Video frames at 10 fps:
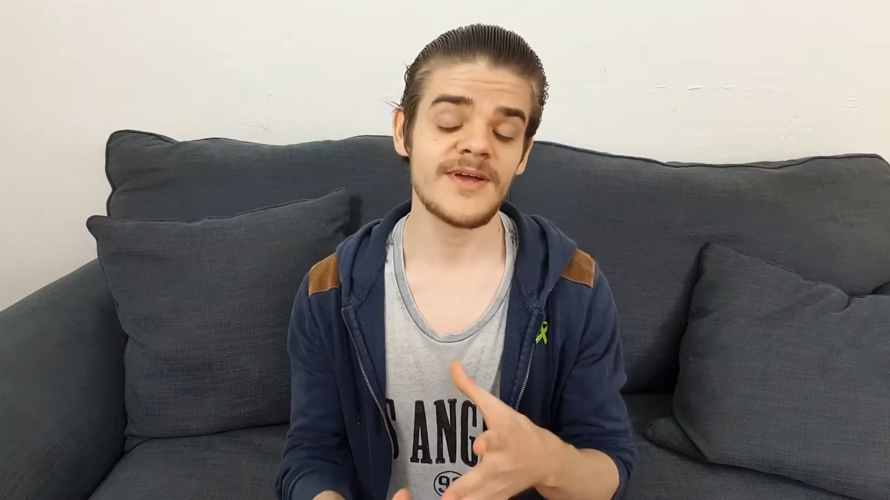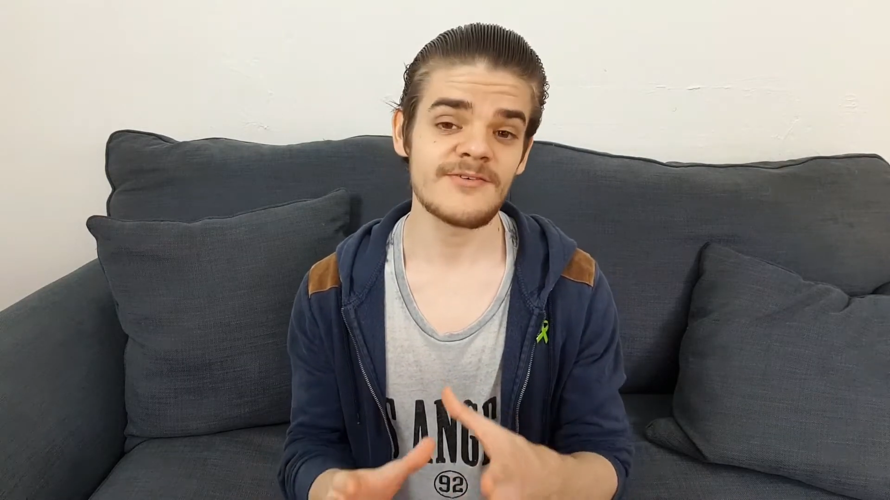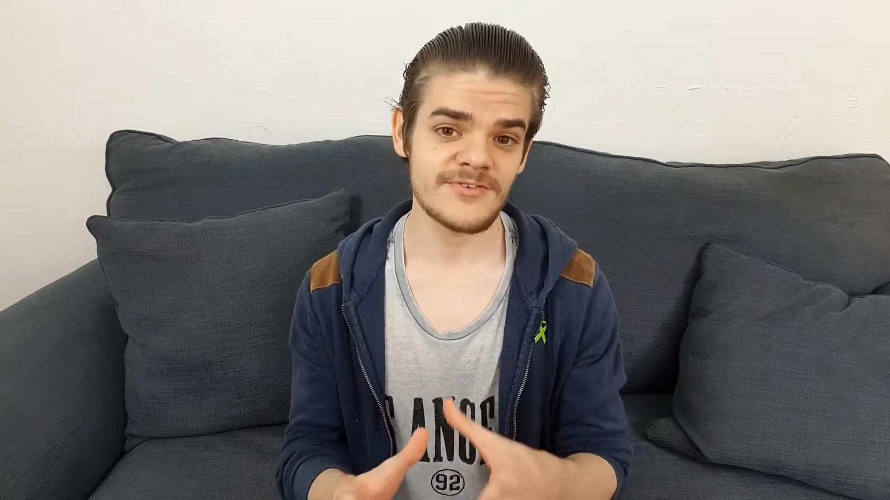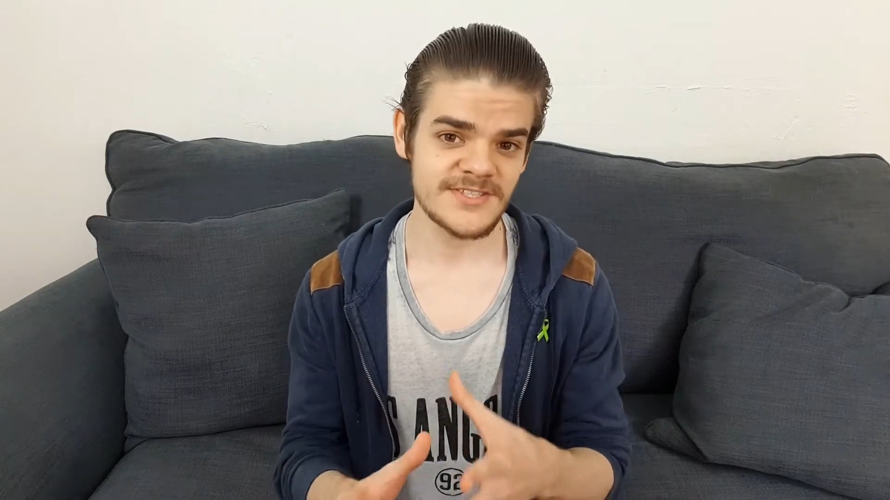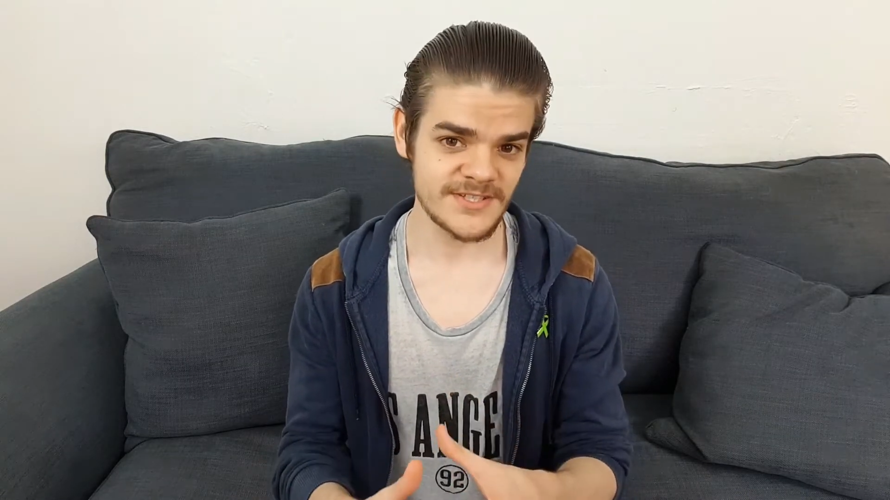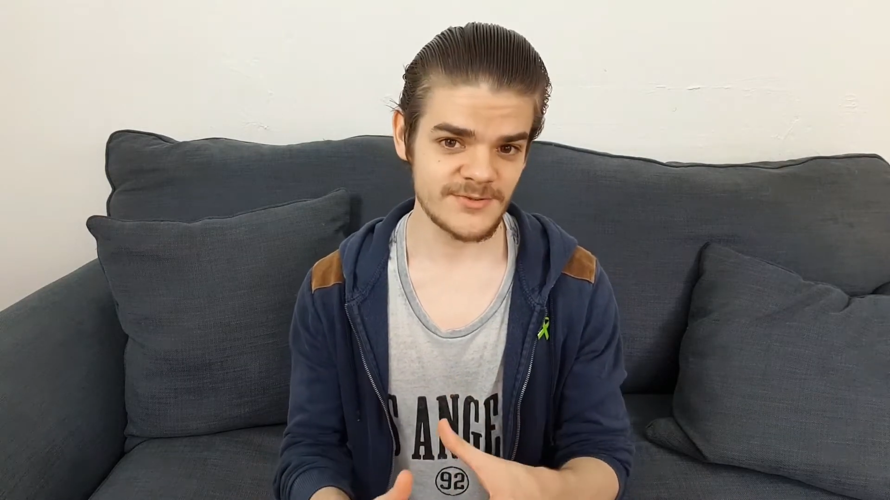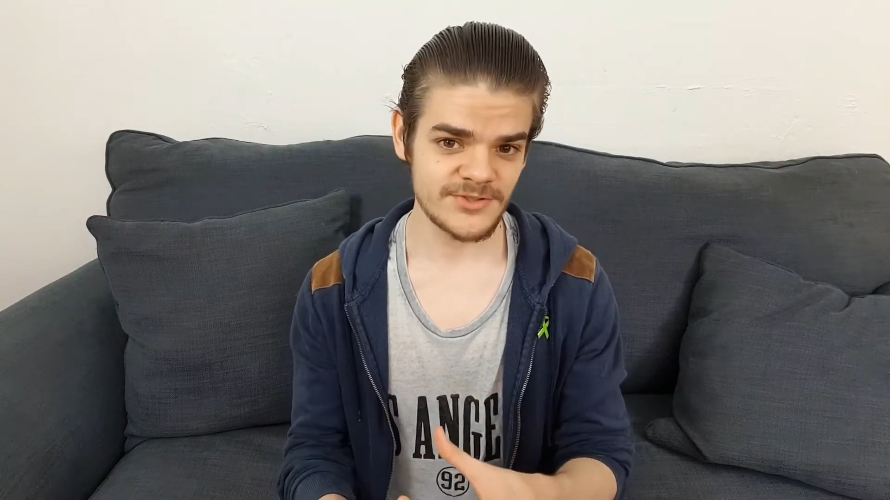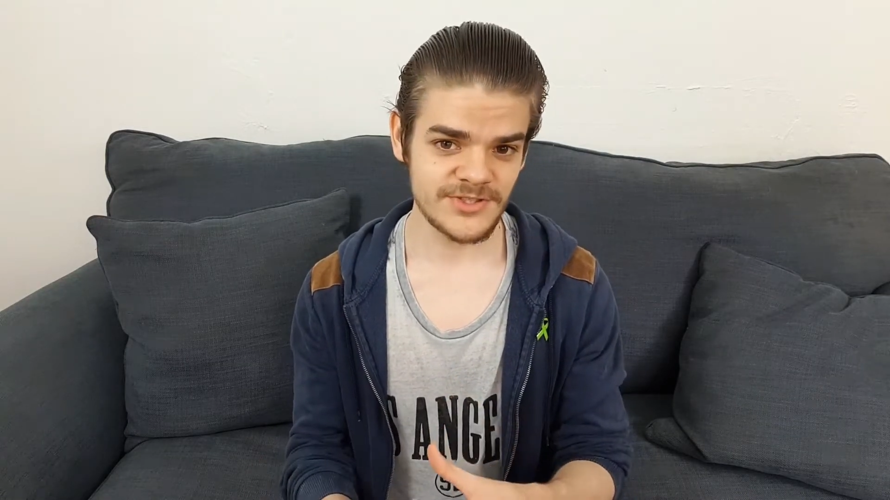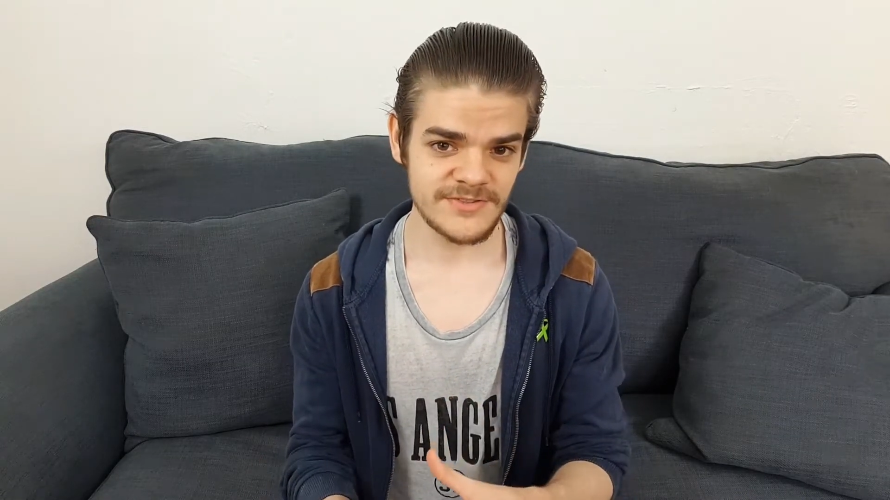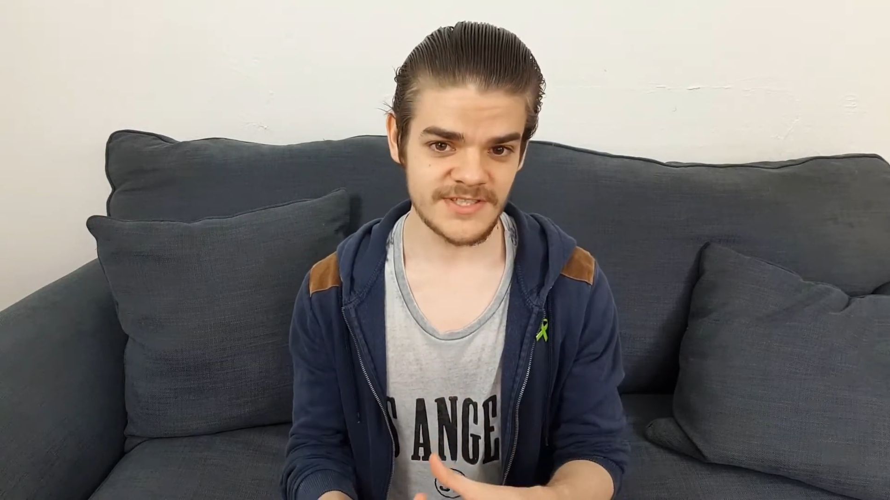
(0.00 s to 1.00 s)
every single
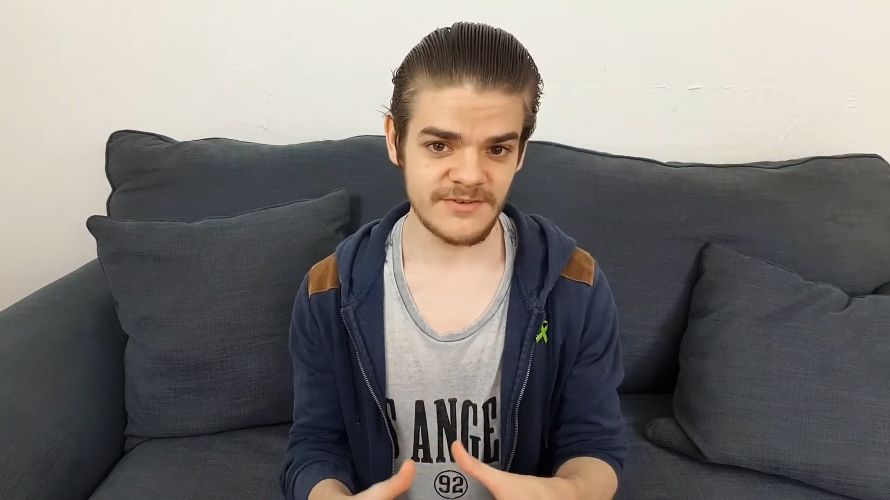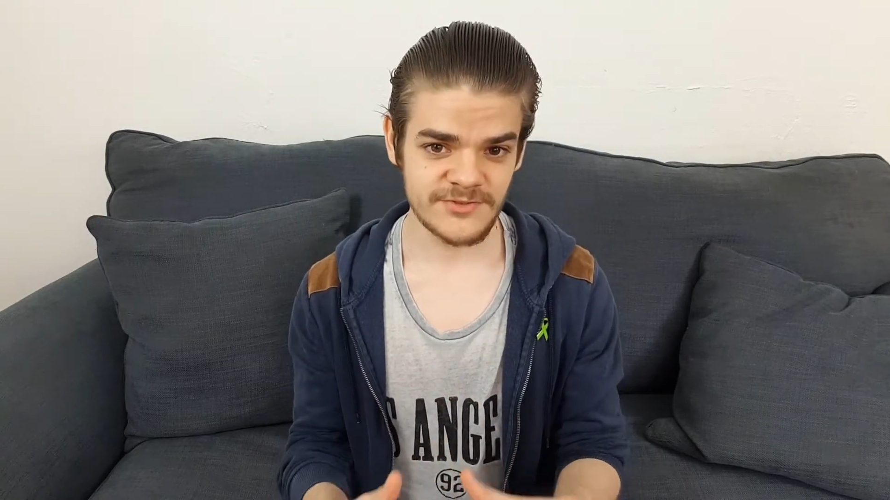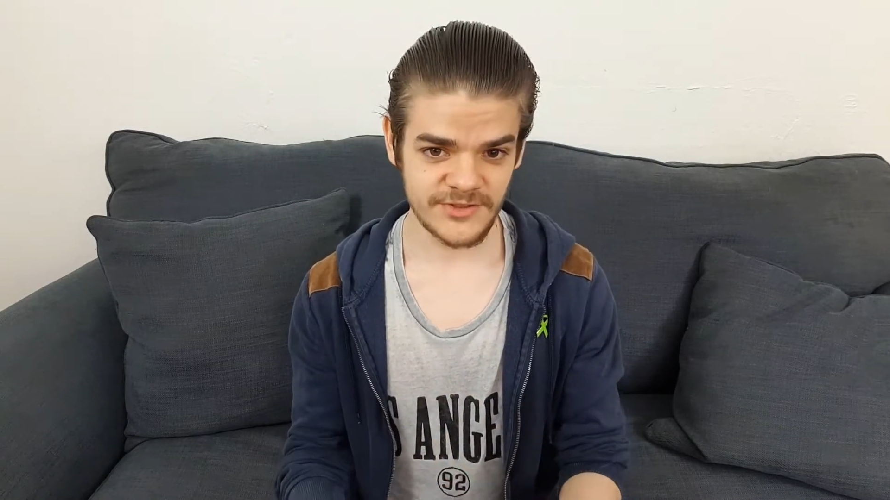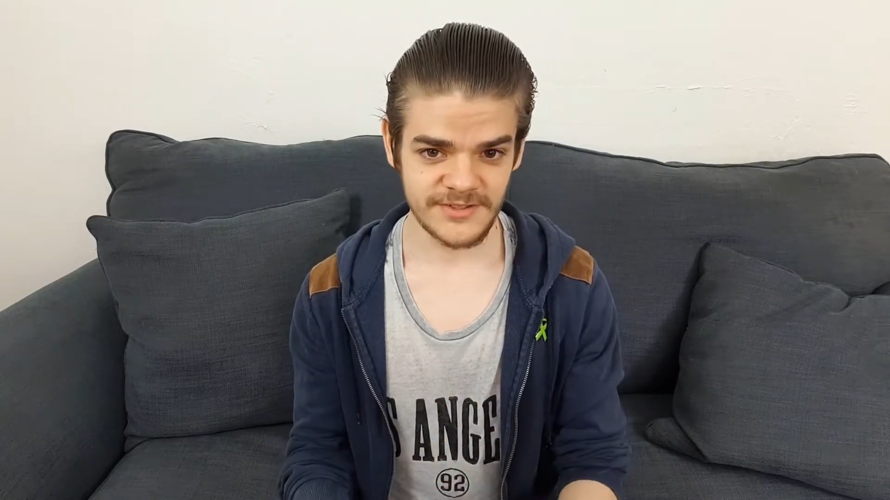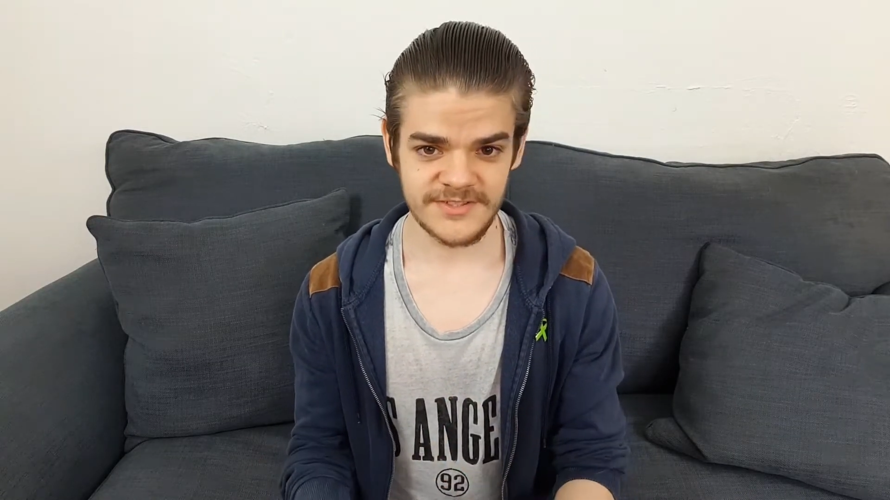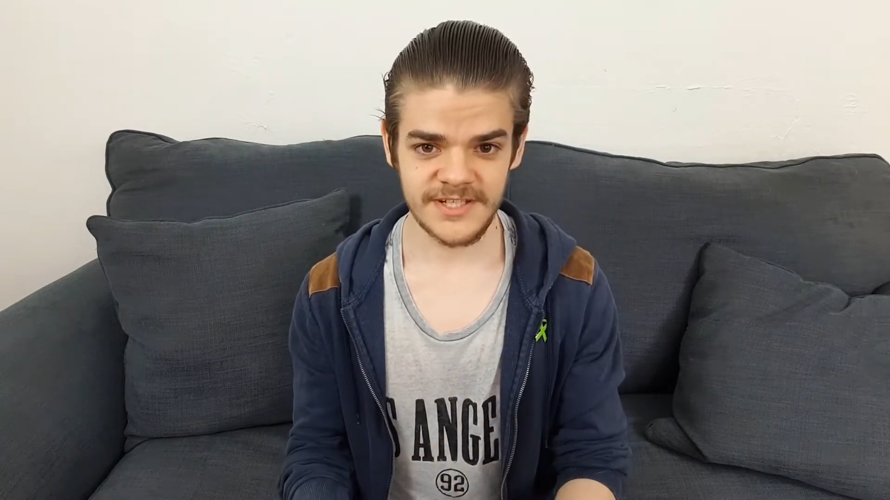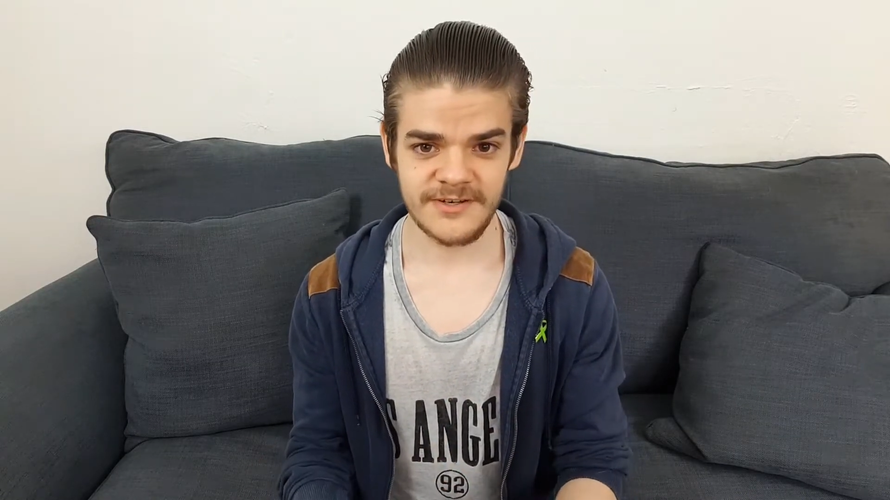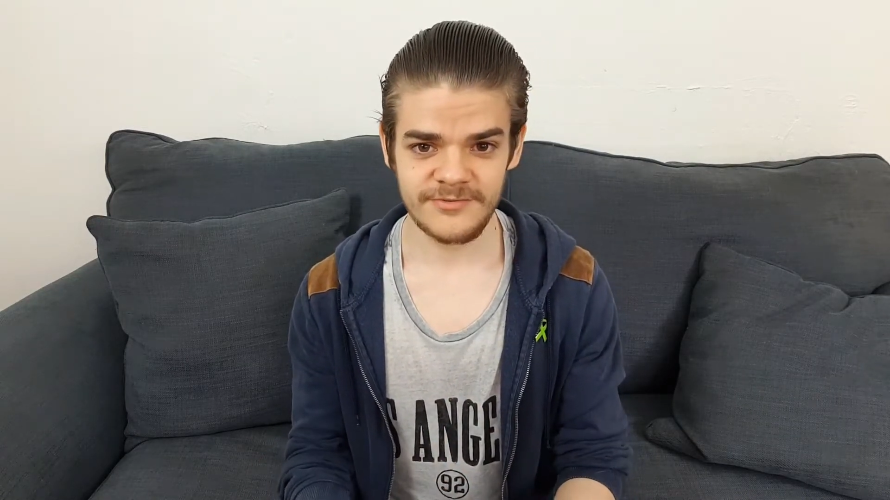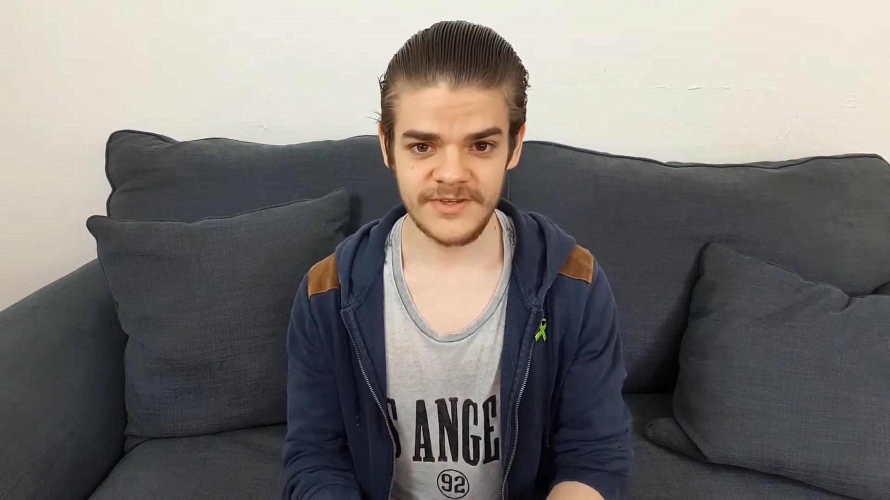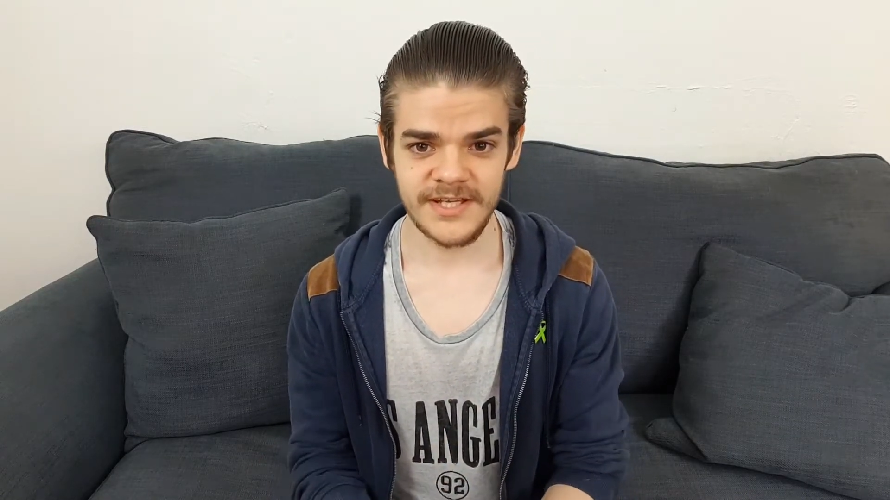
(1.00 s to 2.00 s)
Tuesday for Try Not To
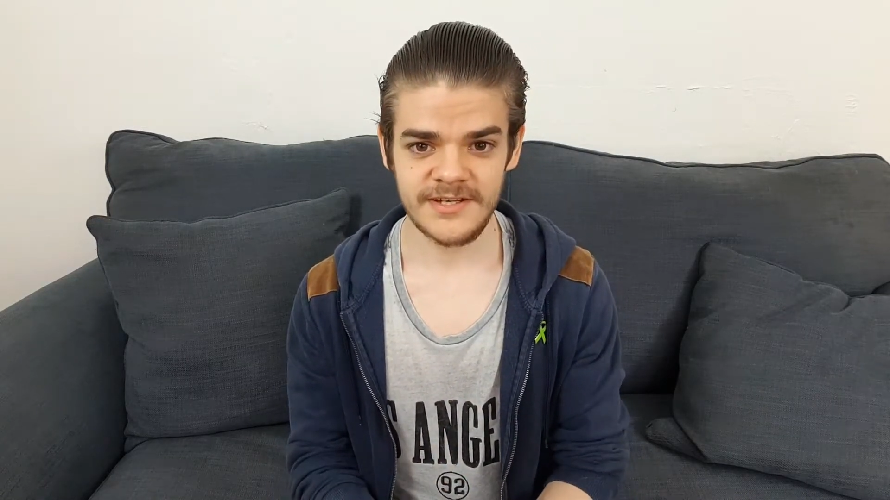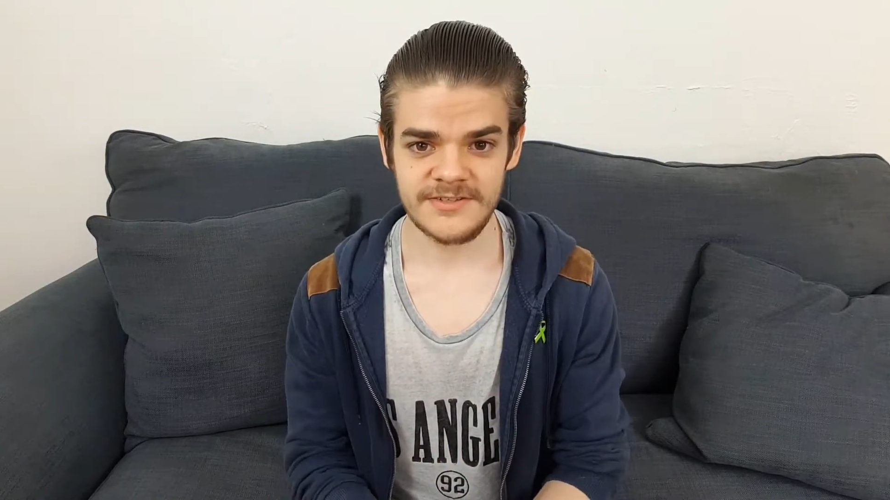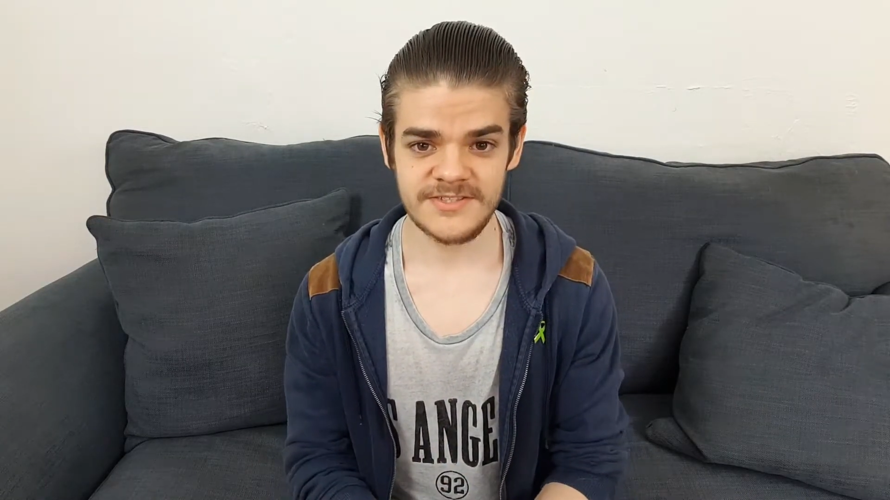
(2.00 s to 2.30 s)
Laugh videos.